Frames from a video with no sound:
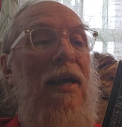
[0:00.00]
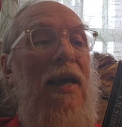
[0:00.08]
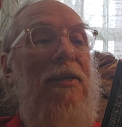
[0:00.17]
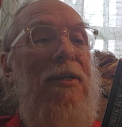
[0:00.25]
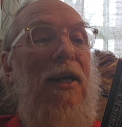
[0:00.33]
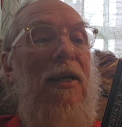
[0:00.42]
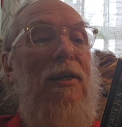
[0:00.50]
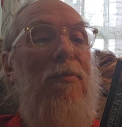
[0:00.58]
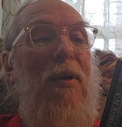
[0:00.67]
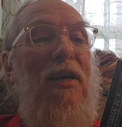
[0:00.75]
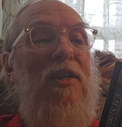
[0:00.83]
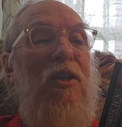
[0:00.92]
has done its
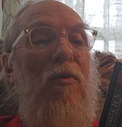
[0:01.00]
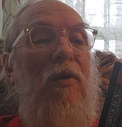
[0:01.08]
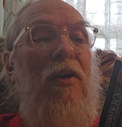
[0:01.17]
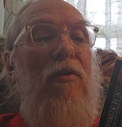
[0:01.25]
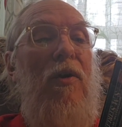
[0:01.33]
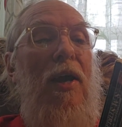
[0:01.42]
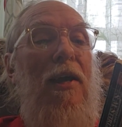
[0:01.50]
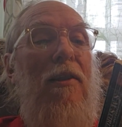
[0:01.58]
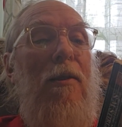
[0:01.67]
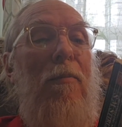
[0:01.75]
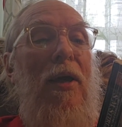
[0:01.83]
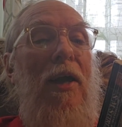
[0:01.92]
best to recreate
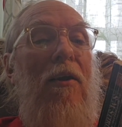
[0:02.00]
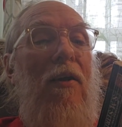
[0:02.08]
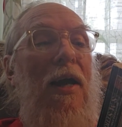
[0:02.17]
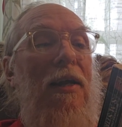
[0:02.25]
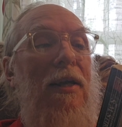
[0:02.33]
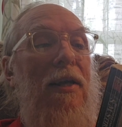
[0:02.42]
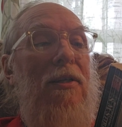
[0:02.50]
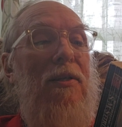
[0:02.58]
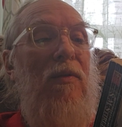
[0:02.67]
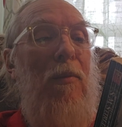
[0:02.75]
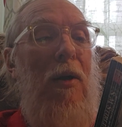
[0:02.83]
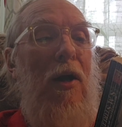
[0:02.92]
the better ideas
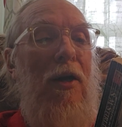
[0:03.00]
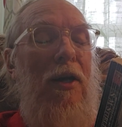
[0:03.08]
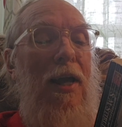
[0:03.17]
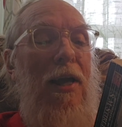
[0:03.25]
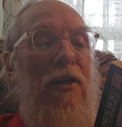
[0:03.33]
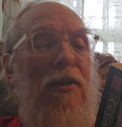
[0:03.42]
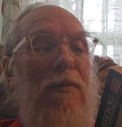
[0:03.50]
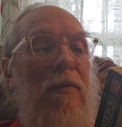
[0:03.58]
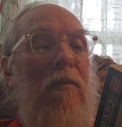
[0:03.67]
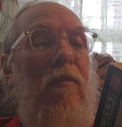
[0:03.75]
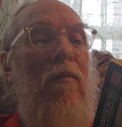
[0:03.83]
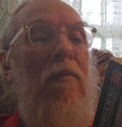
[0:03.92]
of the modern age.
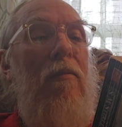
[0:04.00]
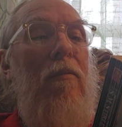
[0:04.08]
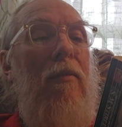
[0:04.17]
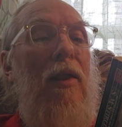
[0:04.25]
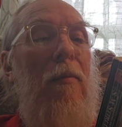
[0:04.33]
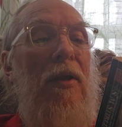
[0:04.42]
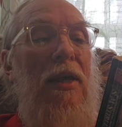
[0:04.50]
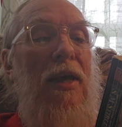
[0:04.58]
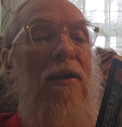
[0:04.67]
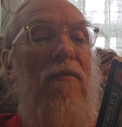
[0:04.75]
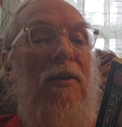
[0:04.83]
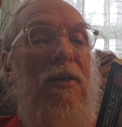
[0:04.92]
But the
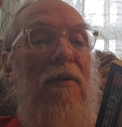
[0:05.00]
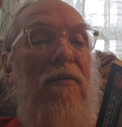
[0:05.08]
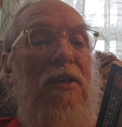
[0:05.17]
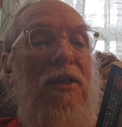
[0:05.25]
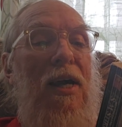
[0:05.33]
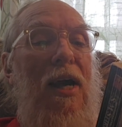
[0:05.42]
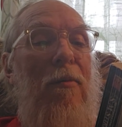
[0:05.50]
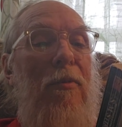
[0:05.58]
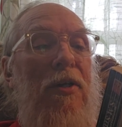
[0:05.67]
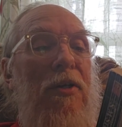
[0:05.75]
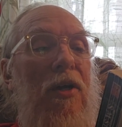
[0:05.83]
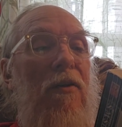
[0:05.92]
evils of its time
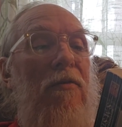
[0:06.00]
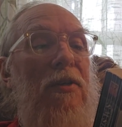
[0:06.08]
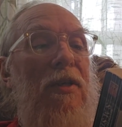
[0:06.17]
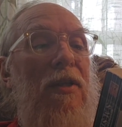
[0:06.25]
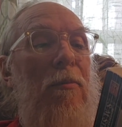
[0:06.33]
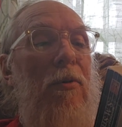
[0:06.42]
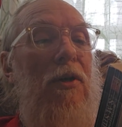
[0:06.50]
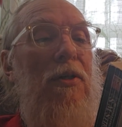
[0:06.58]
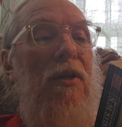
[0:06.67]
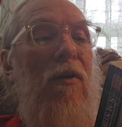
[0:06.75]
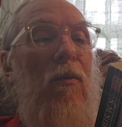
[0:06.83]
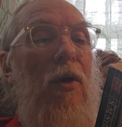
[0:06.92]
resurface in the
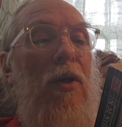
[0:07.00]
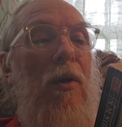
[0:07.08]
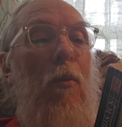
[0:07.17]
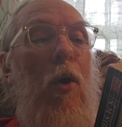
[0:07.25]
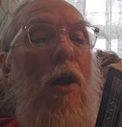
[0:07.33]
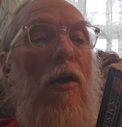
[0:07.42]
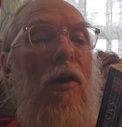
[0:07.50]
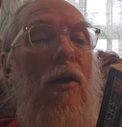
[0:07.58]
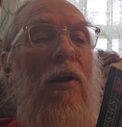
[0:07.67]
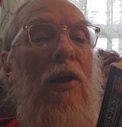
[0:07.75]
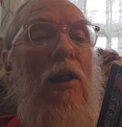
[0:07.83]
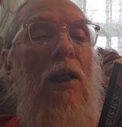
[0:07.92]
person of William
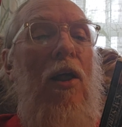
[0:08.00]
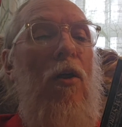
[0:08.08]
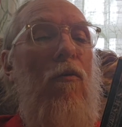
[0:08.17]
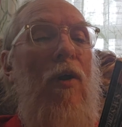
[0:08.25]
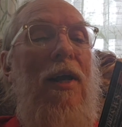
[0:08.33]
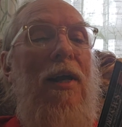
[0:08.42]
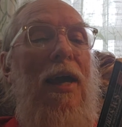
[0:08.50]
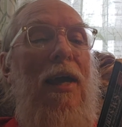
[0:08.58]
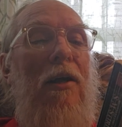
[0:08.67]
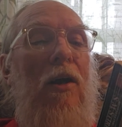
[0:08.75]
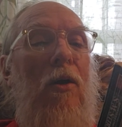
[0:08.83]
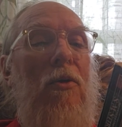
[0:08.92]
Walker,
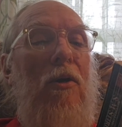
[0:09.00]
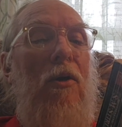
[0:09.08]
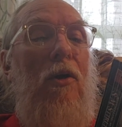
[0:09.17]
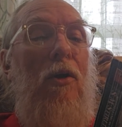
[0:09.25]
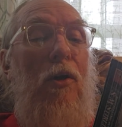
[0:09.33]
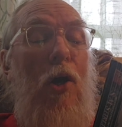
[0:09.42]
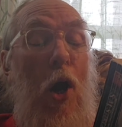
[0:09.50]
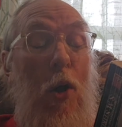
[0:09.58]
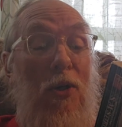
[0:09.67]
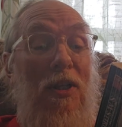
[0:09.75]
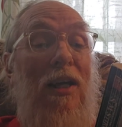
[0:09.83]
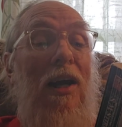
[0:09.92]
renegade
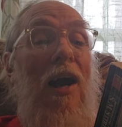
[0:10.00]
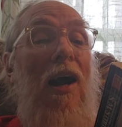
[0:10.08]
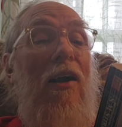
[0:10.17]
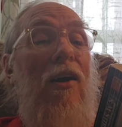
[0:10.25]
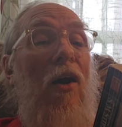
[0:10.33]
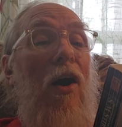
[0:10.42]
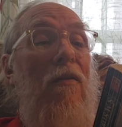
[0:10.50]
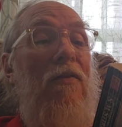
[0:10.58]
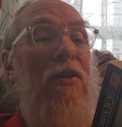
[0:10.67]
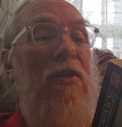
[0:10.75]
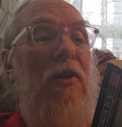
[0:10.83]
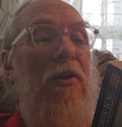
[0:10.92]
Coast Guard
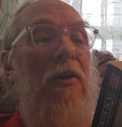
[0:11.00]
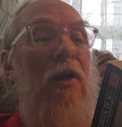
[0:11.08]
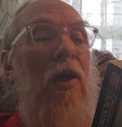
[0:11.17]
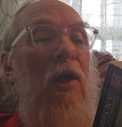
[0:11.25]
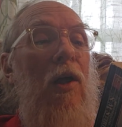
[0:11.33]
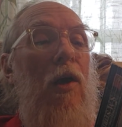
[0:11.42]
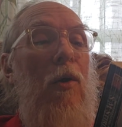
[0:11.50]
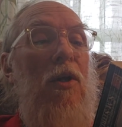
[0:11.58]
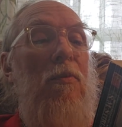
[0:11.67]
officer, who is